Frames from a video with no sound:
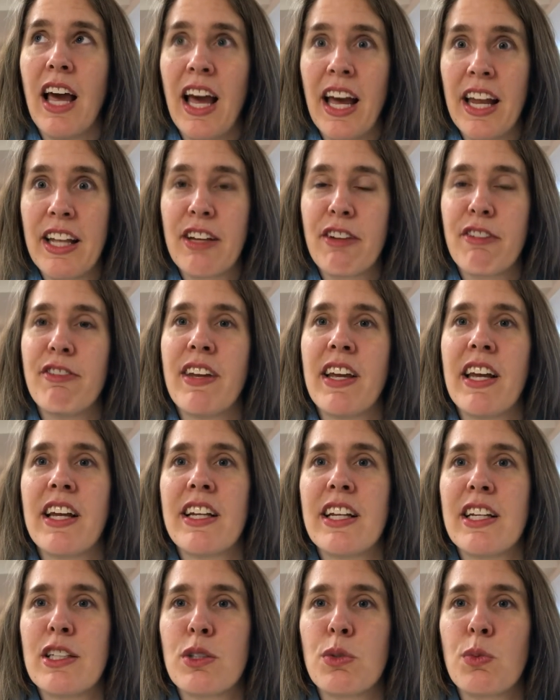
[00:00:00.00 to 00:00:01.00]
attic
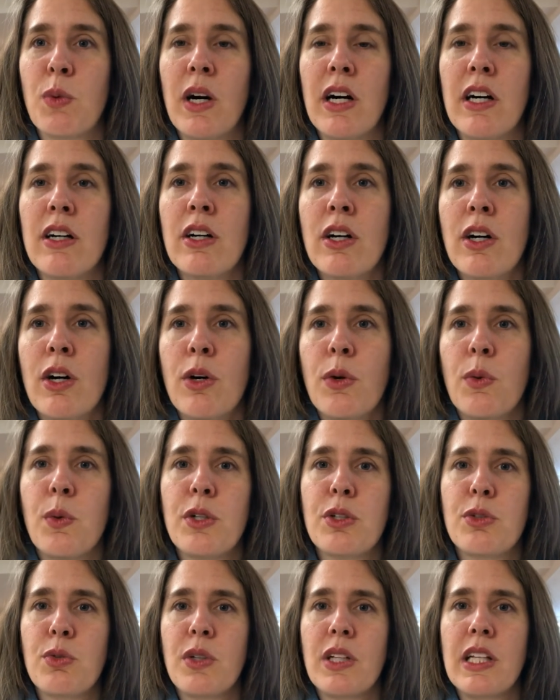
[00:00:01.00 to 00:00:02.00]
fan as well,
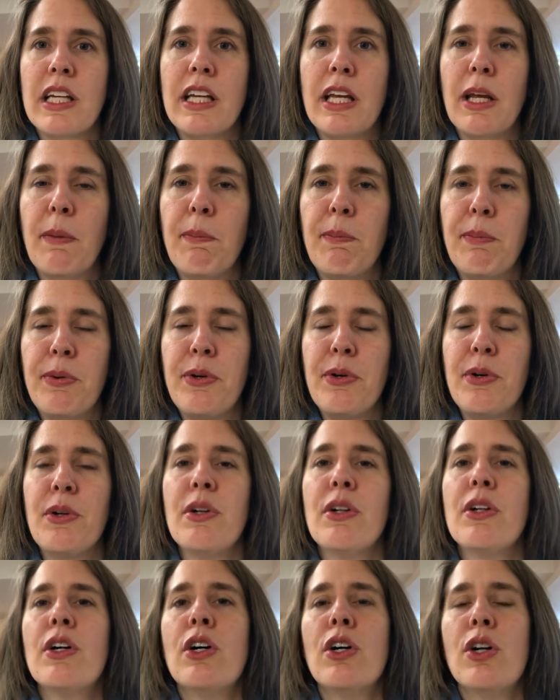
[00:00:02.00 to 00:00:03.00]
which really can
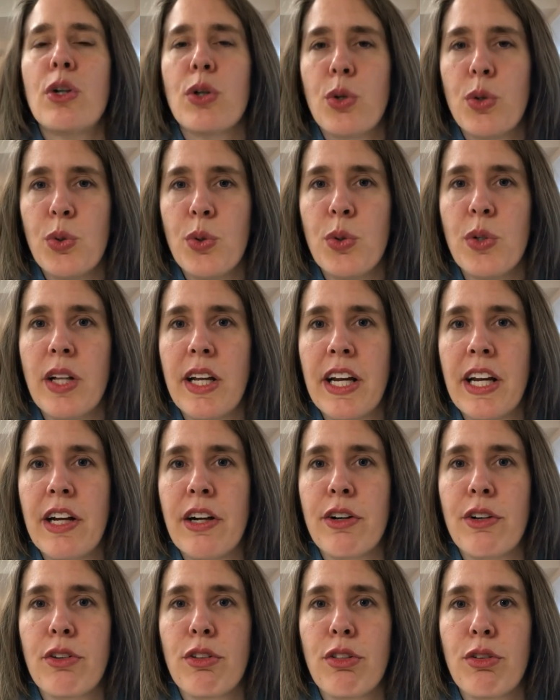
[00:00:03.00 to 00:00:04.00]
pull cool
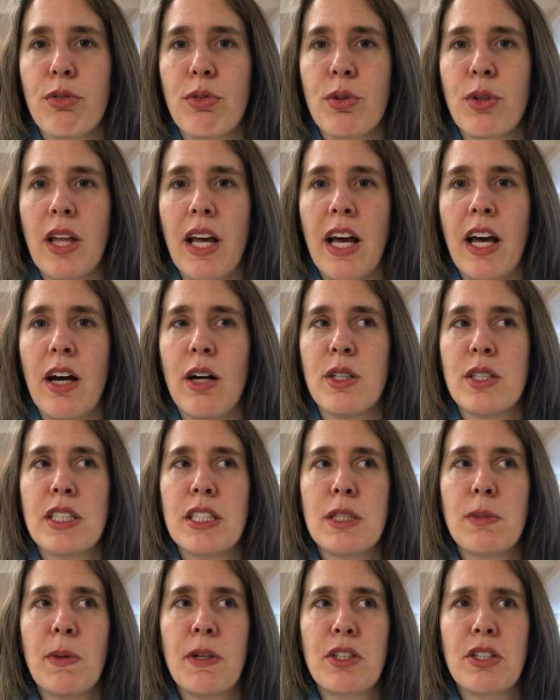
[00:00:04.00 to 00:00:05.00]
air through the house,
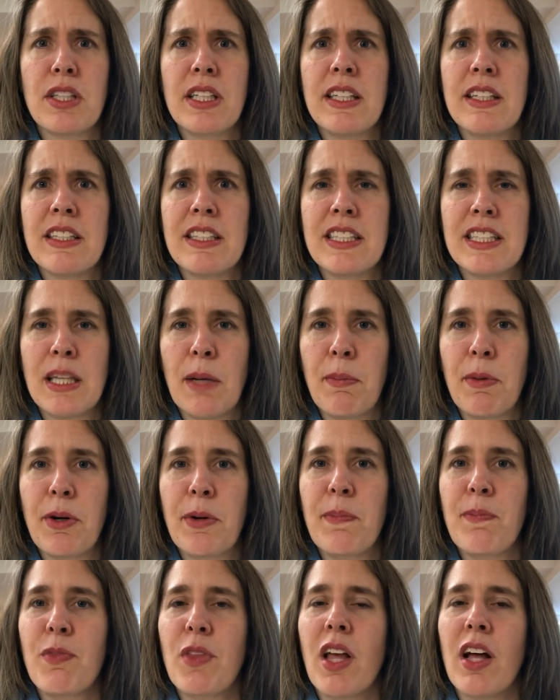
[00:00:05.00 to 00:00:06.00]
especially in the
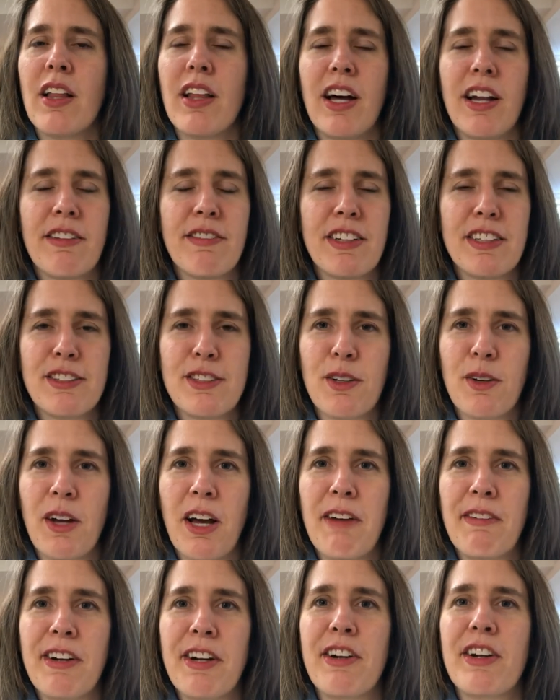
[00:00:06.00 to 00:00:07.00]
summer. A lot of us
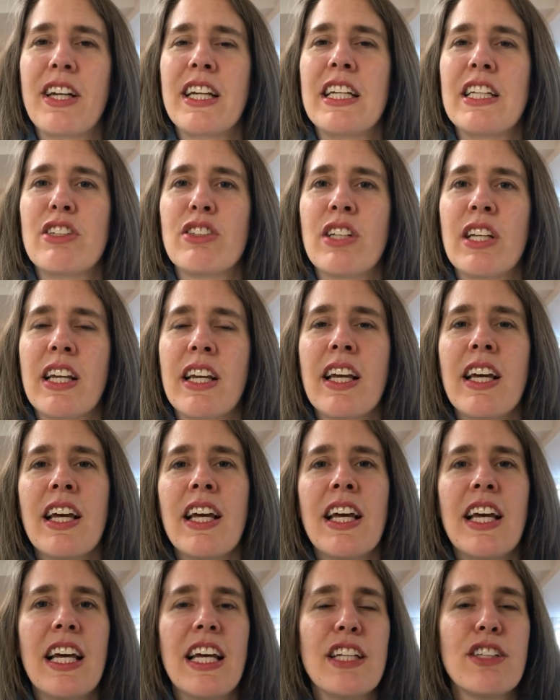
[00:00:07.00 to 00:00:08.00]
don't have air conditioning.
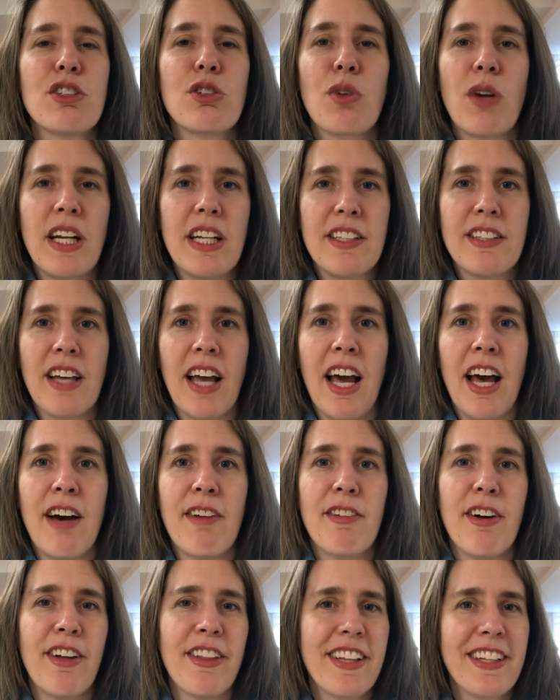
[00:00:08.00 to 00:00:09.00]
It's great to
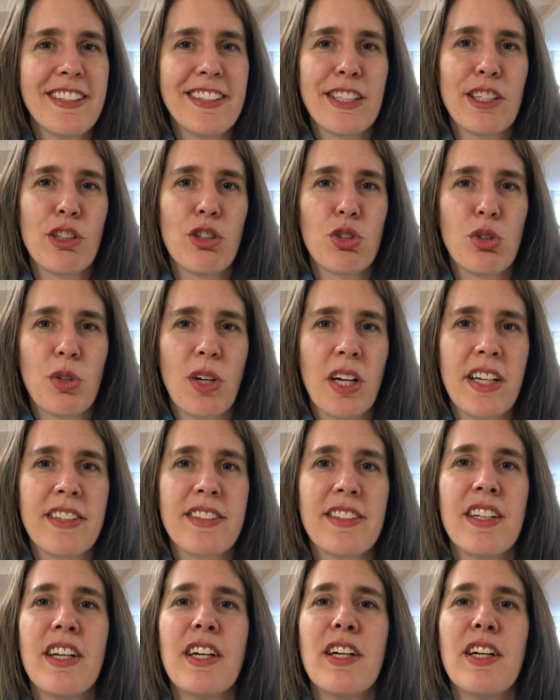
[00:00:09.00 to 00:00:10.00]
have all these little tricks